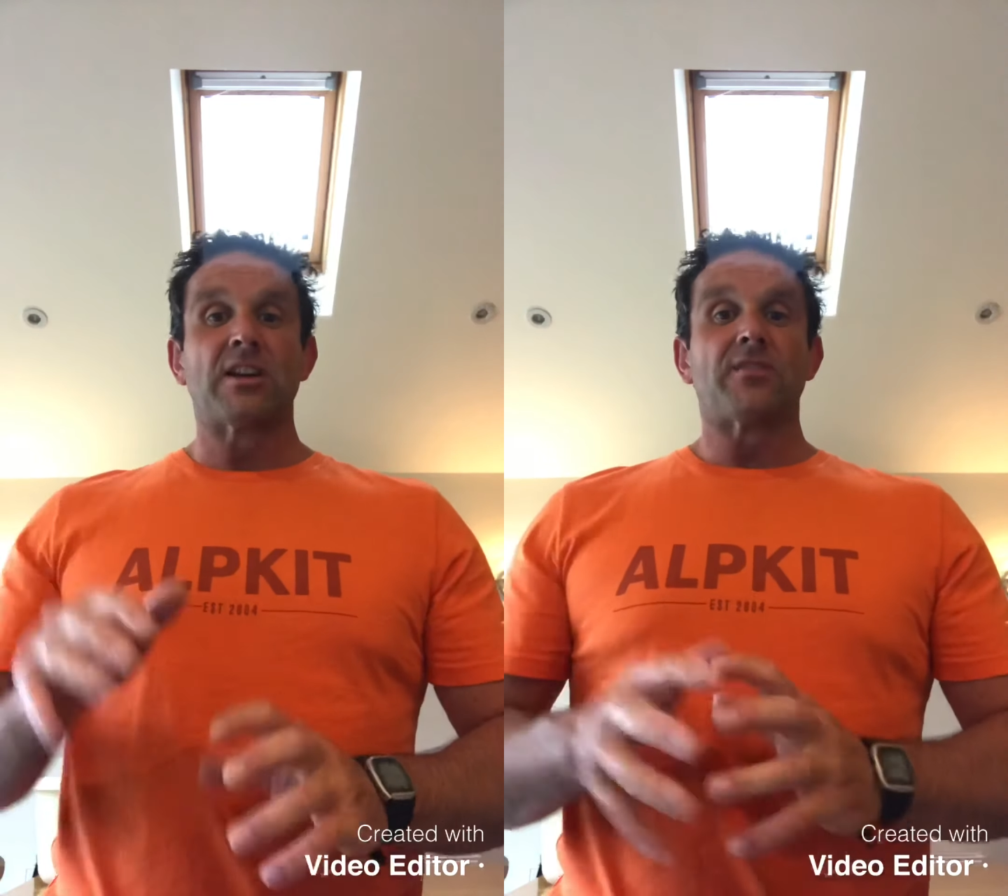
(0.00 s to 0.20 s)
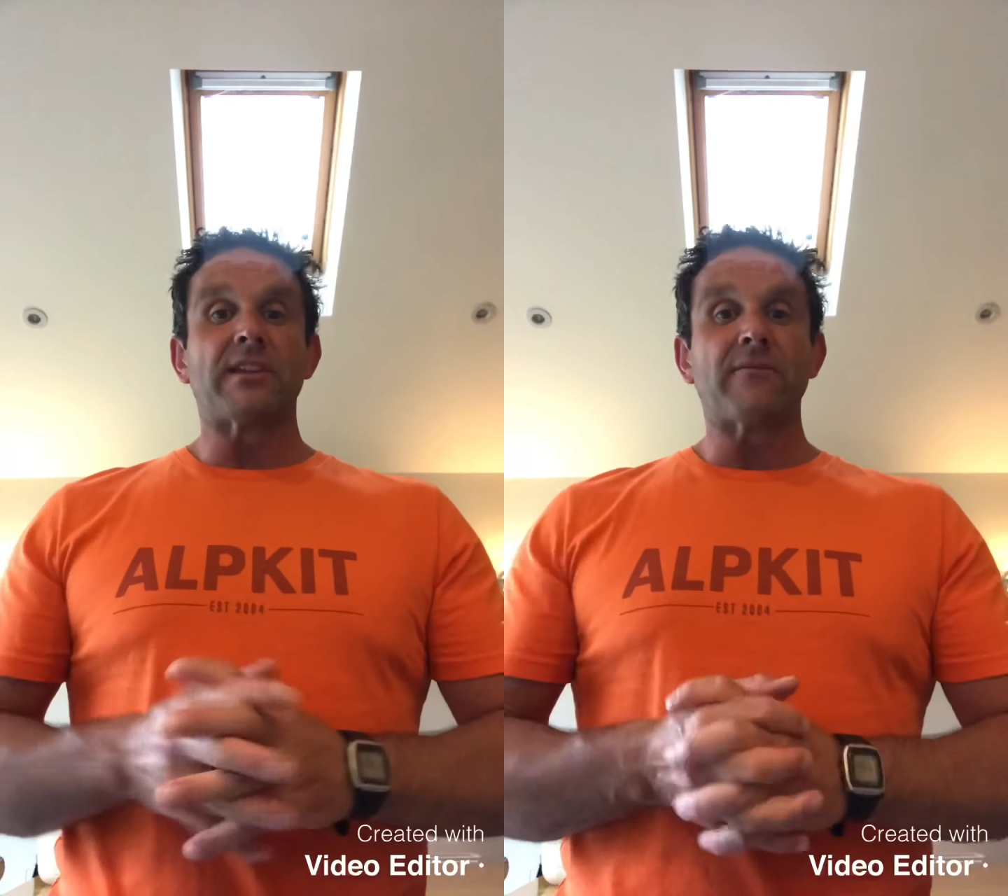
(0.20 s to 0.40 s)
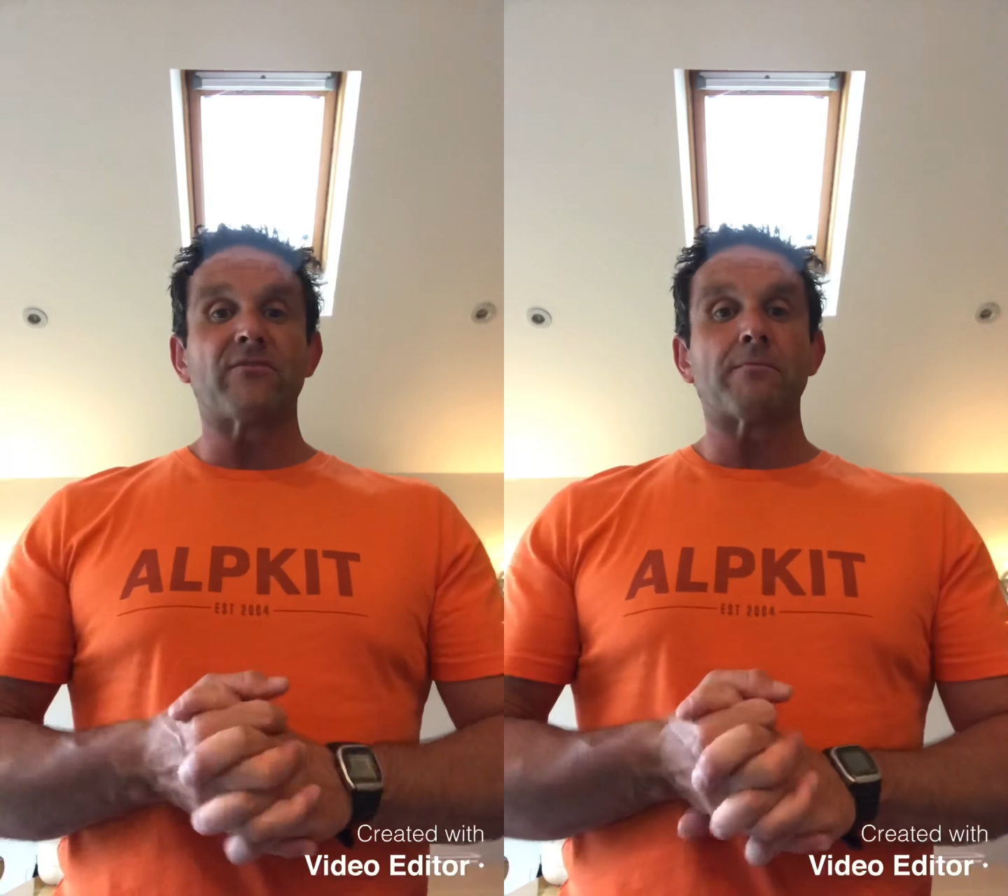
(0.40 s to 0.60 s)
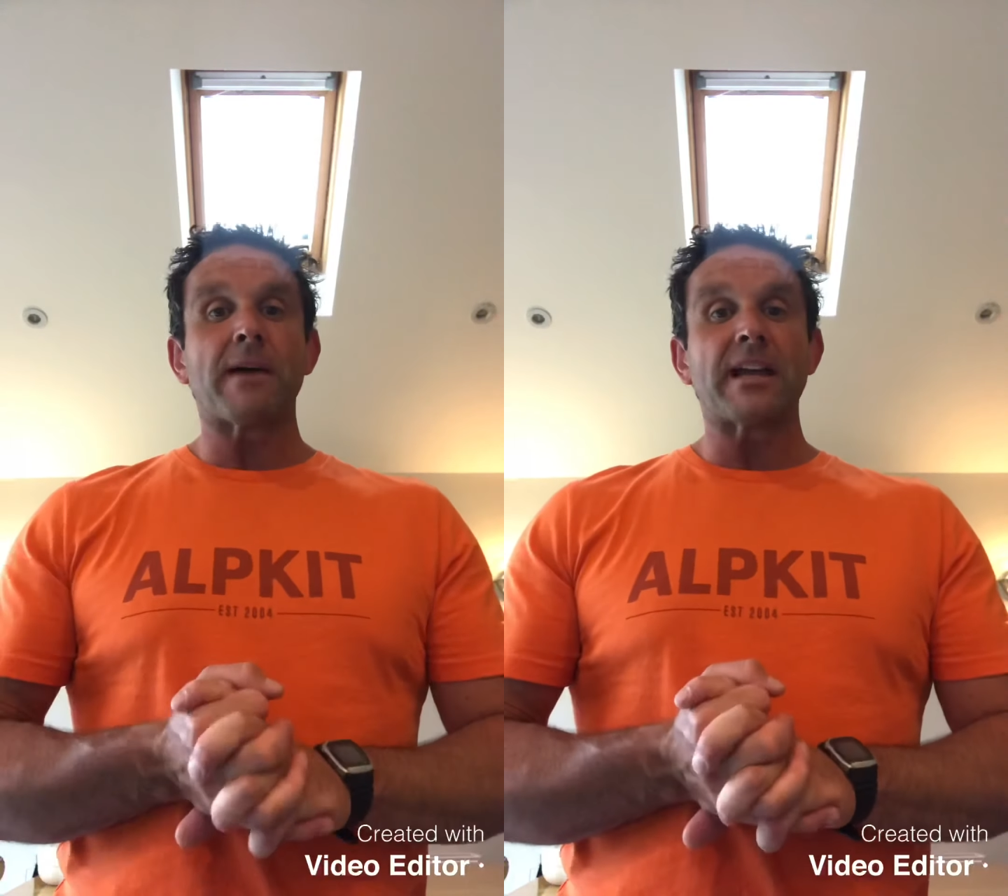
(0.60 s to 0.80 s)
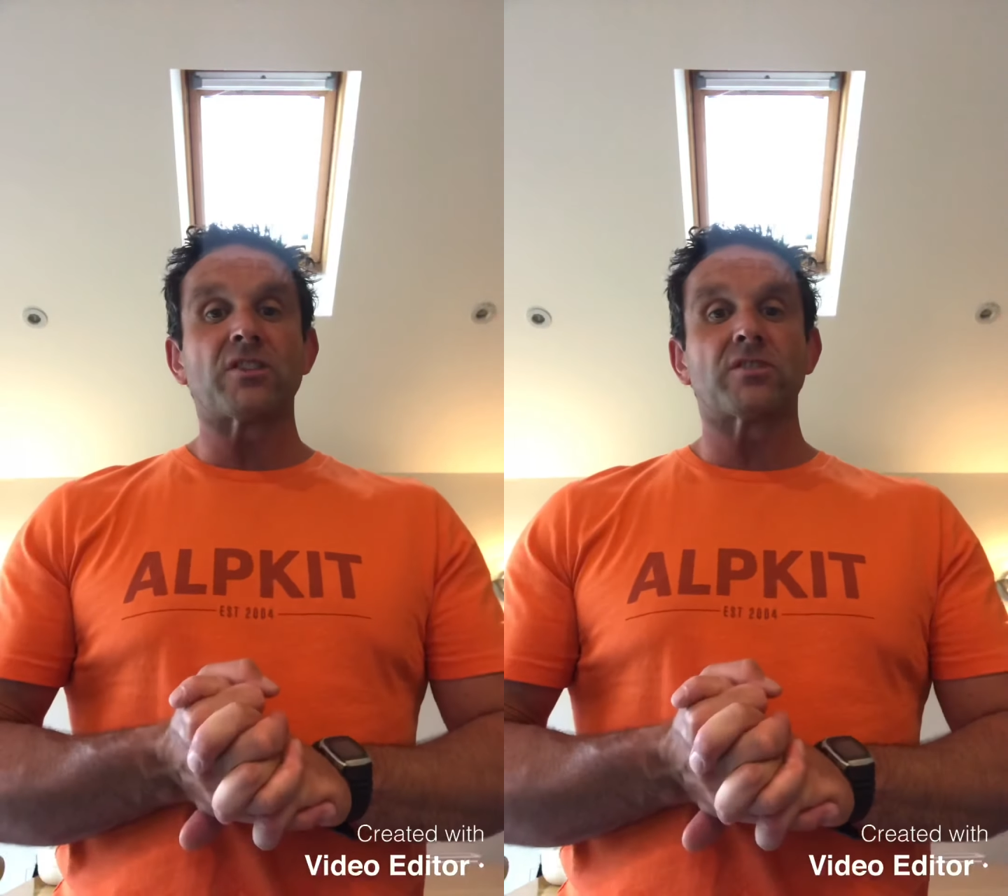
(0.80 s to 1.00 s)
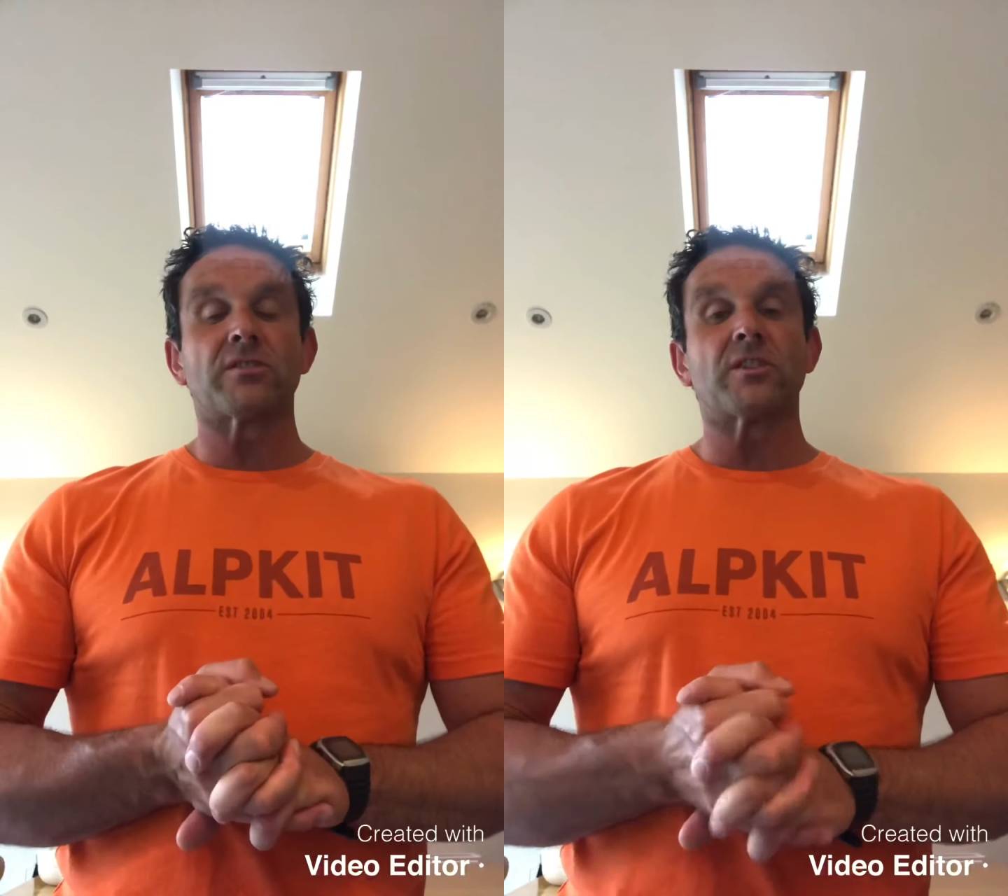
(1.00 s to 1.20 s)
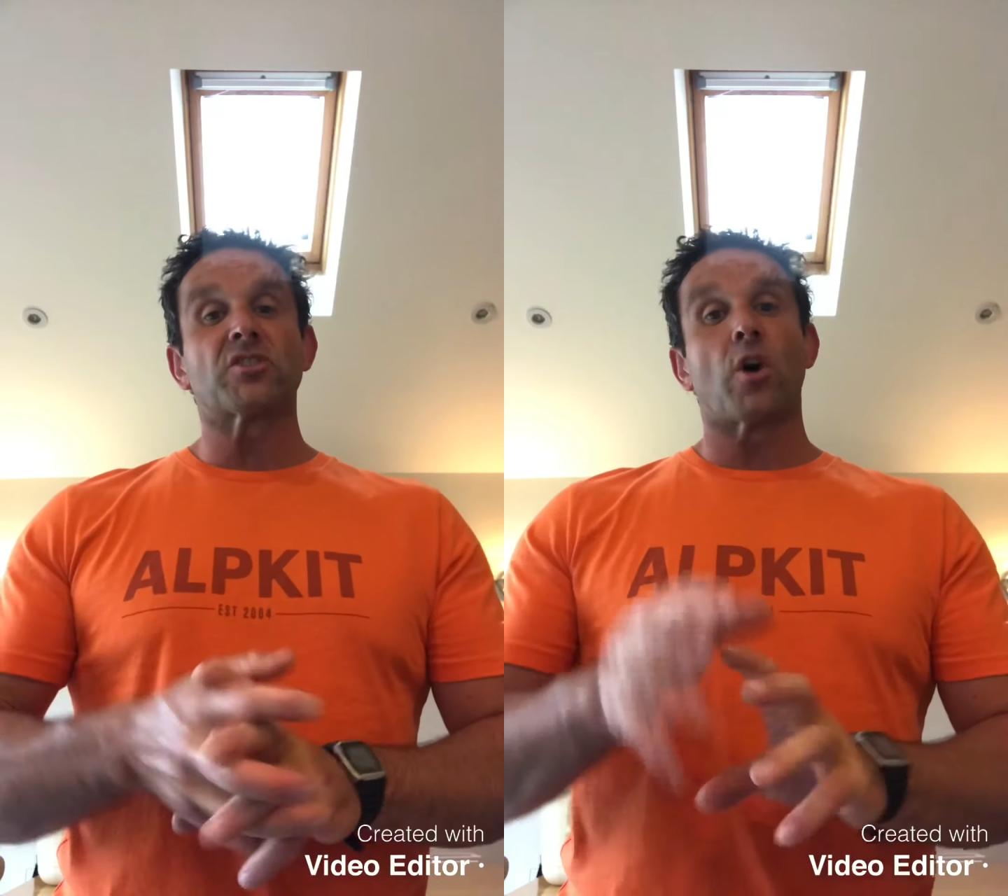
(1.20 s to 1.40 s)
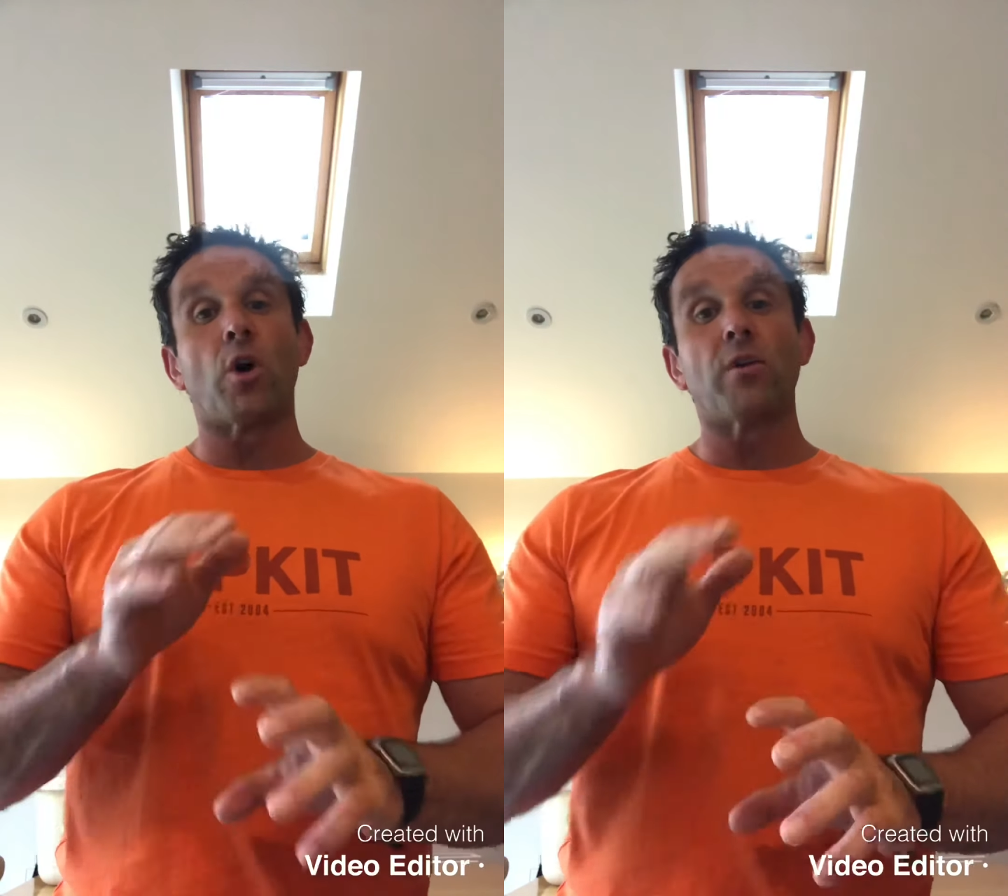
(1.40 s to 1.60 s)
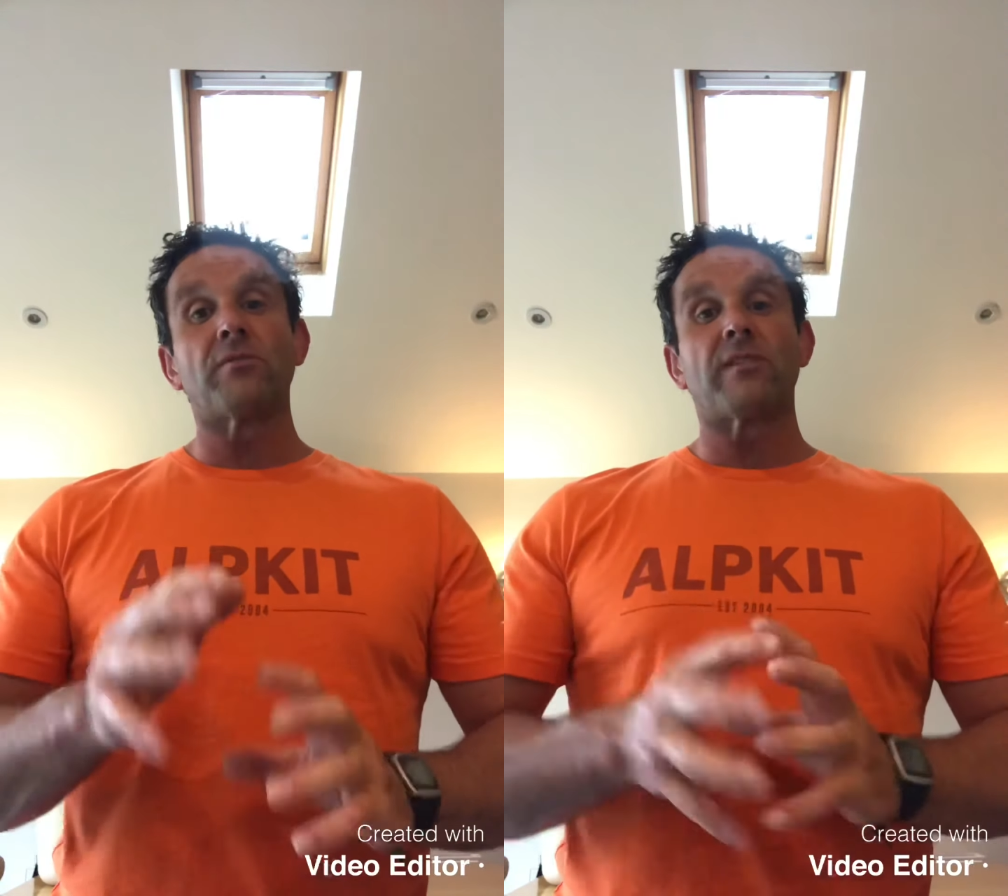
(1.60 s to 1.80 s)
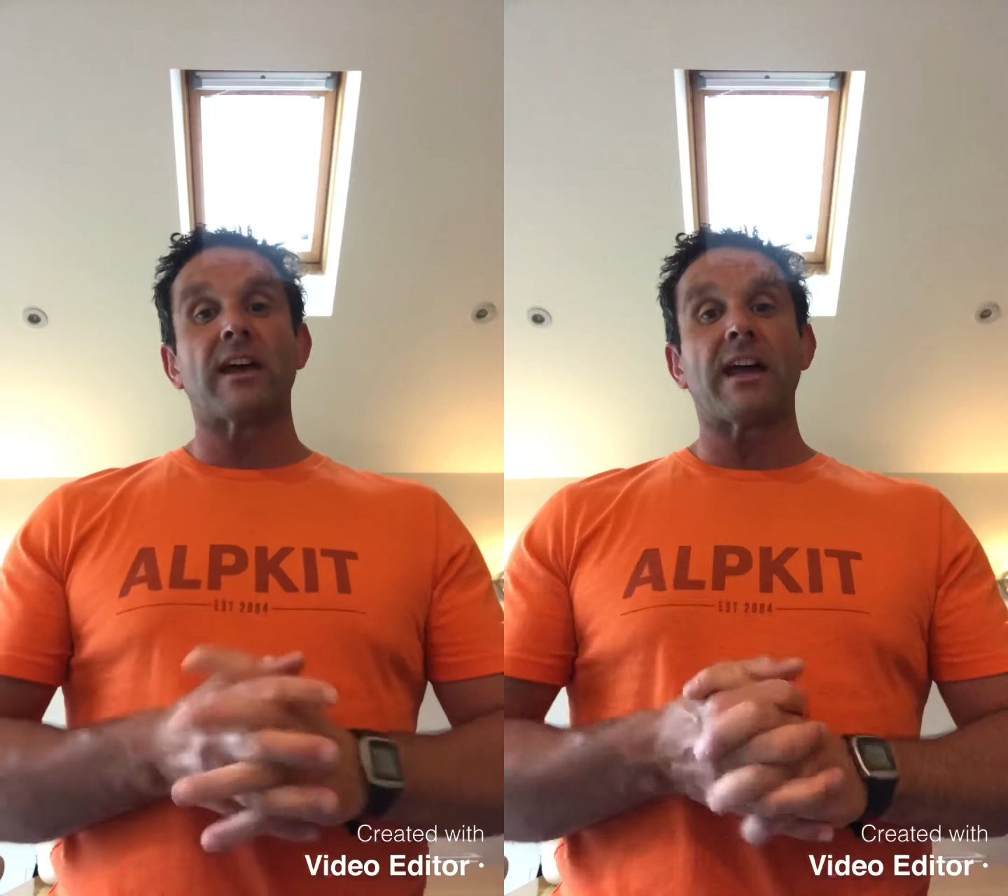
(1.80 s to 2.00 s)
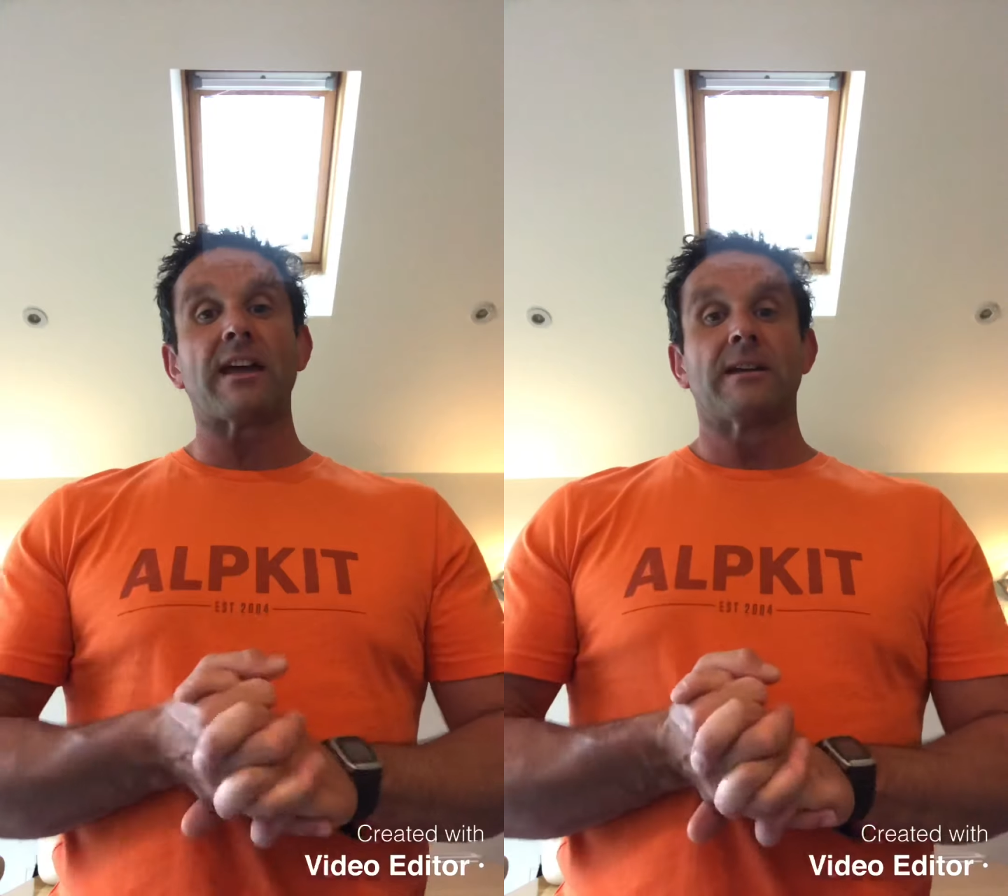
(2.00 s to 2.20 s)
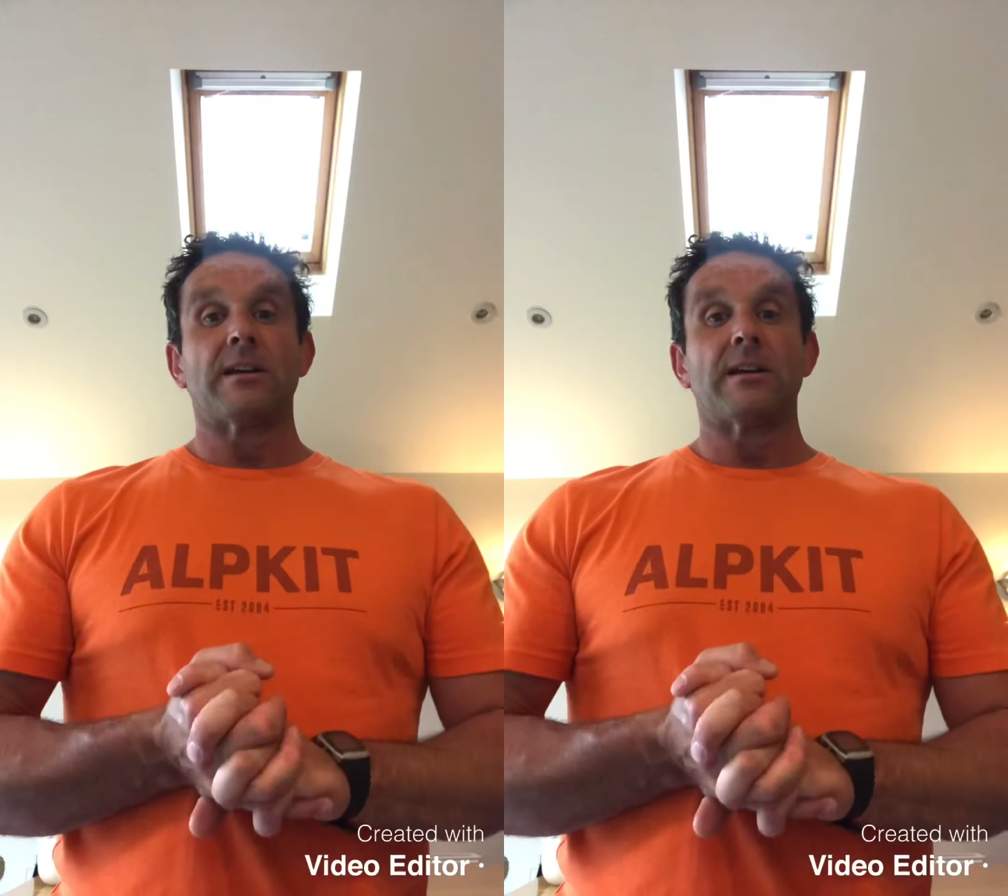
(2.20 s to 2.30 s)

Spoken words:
the information that's on there